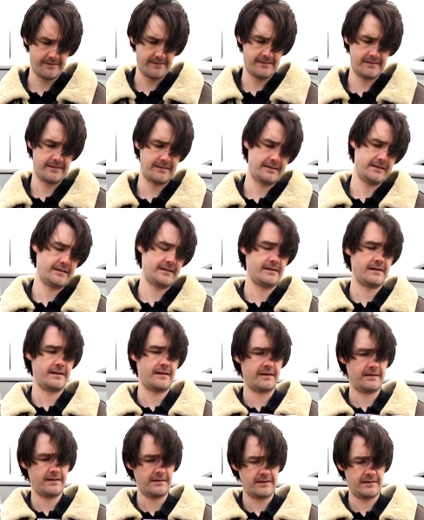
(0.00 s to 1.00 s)

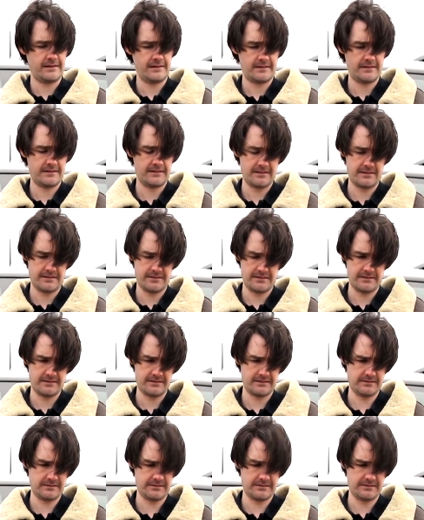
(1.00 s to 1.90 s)
Nothing is said.